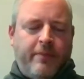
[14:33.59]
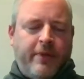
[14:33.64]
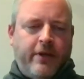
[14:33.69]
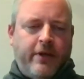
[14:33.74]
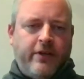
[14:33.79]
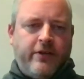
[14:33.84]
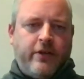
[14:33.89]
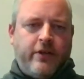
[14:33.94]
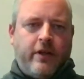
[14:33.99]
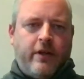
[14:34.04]

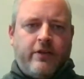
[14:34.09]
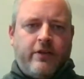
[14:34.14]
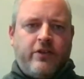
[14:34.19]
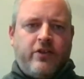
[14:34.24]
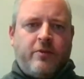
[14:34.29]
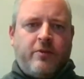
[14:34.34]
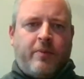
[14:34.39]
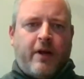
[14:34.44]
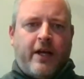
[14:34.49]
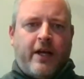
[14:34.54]
Because a lot
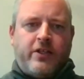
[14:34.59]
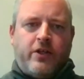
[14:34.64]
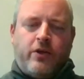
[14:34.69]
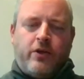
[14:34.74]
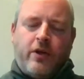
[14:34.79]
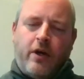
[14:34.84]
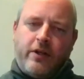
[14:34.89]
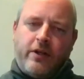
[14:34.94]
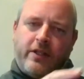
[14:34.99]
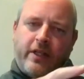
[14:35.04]
of suppliers, you
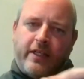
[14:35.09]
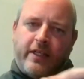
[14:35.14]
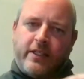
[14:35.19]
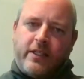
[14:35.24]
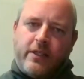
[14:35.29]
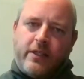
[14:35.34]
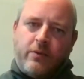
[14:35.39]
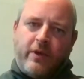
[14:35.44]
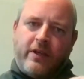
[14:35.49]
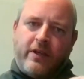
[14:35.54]
can't.
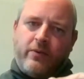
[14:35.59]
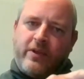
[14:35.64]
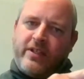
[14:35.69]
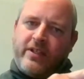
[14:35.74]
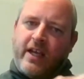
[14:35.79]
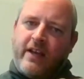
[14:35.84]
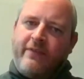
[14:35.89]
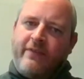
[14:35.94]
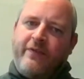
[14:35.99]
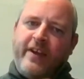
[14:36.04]
We
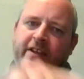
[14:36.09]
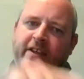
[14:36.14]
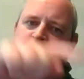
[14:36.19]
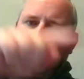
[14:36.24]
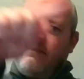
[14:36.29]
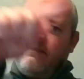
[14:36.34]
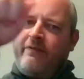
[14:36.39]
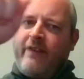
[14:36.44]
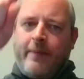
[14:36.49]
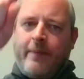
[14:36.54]
say
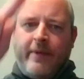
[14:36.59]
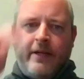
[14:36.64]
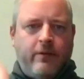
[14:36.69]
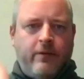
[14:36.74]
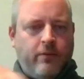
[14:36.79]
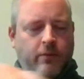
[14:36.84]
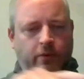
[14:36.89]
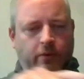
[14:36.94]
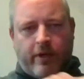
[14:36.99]
feast and famine.